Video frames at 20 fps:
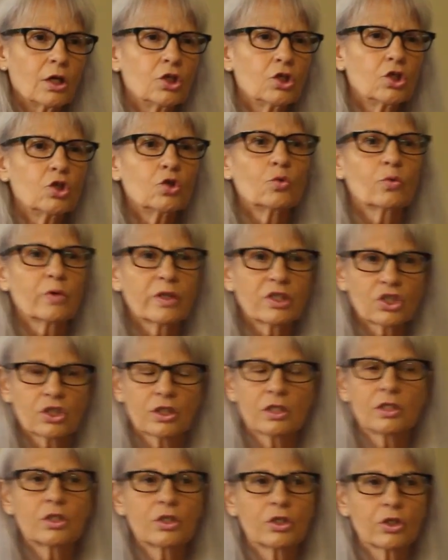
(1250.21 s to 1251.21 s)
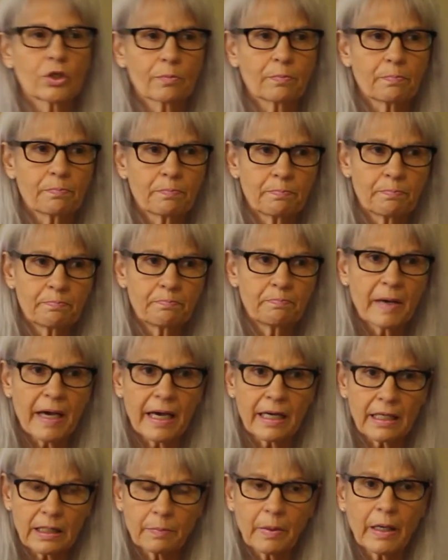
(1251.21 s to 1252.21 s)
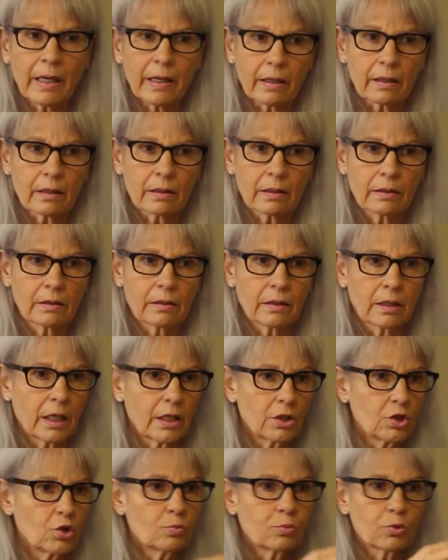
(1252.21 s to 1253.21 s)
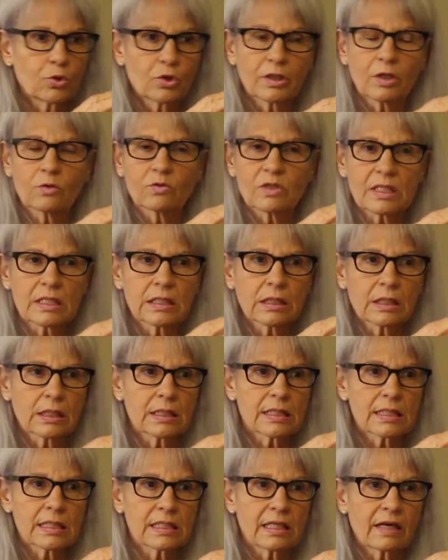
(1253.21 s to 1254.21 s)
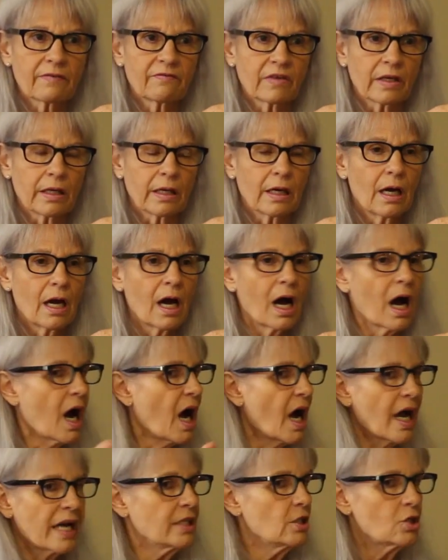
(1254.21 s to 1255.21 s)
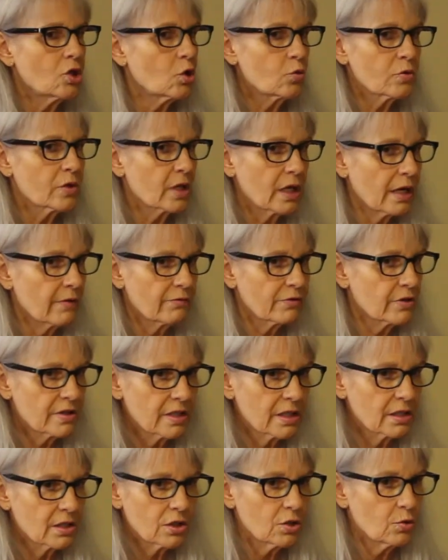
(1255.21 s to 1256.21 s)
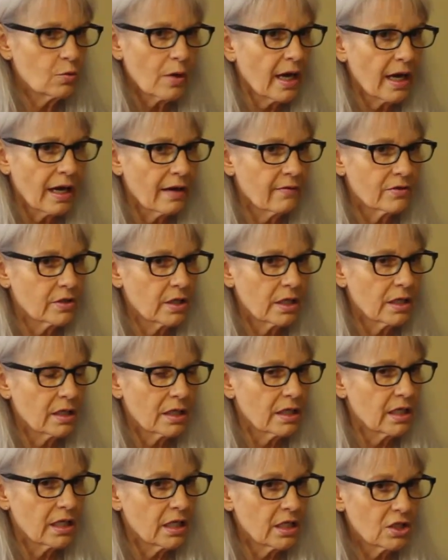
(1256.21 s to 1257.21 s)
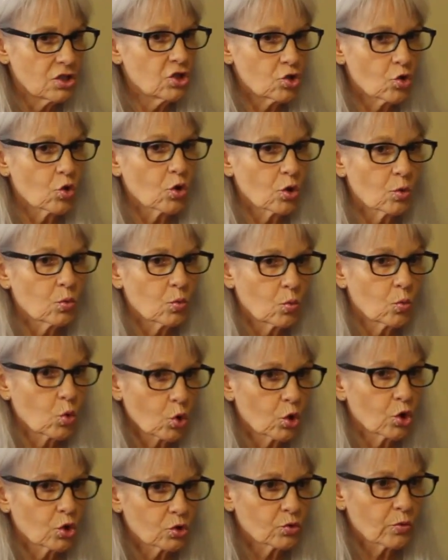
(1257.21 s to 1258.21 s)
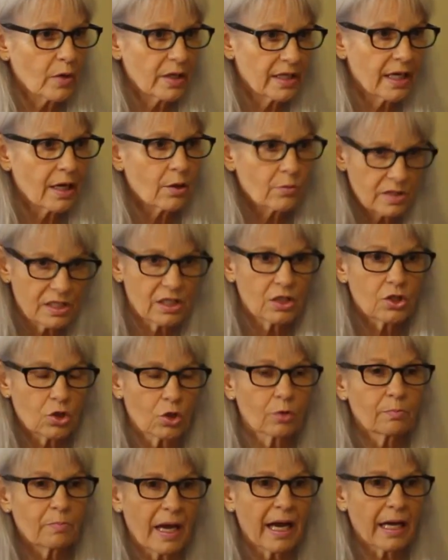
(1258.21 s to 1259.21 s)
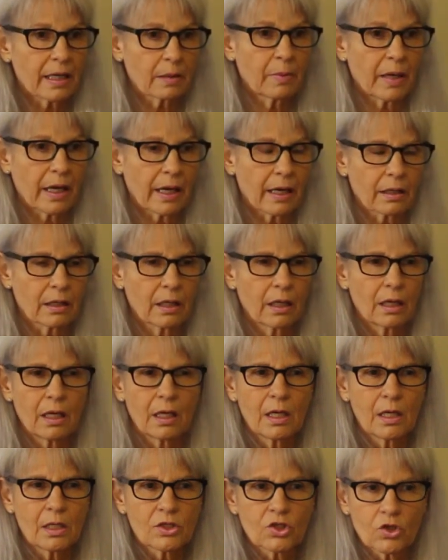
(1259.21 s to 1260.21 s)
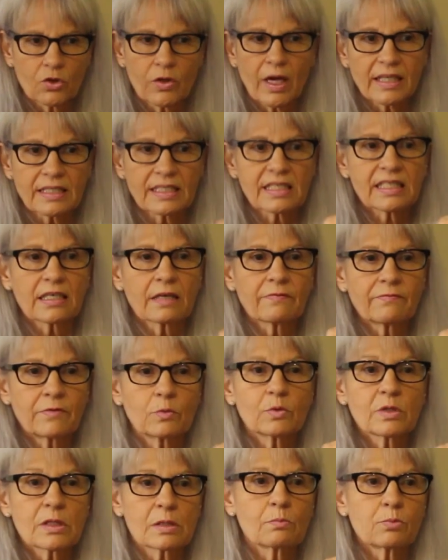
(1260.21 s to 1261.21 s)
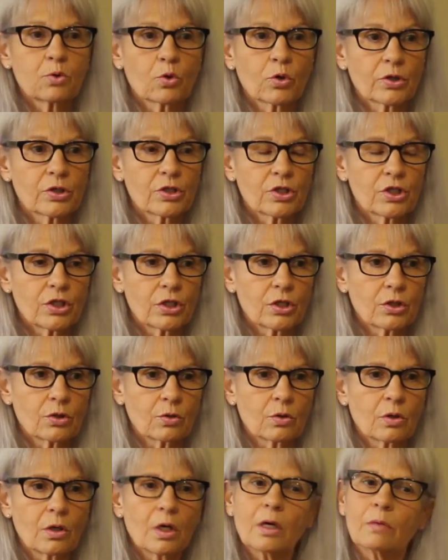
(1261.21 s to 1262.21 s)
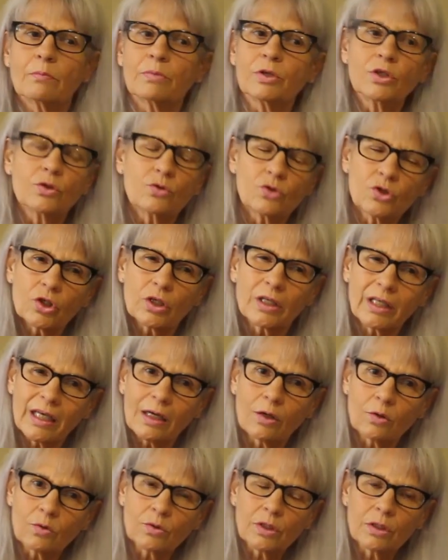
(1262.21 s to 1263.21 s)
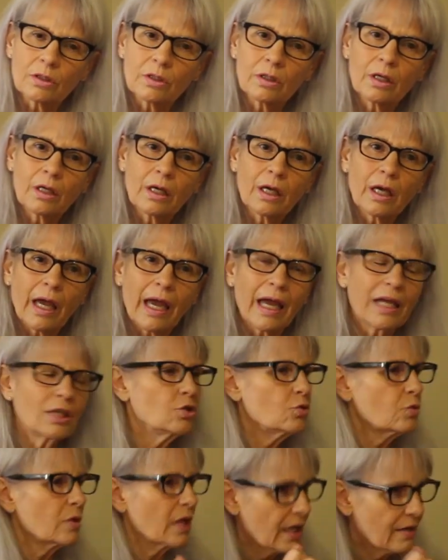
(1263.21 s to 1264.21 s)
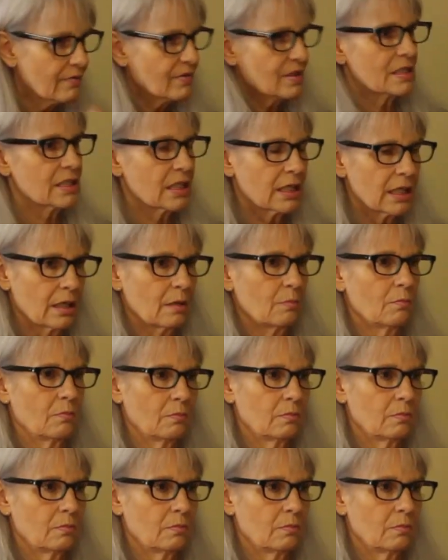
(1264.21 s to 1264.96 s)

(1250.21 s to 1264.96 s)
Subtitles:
You reached into your backpack and you pulled out this little stuffy. I know that everything that you have in your world right now is in your backpack. So that stuffy was important to you, but you took it out and you gave it to him.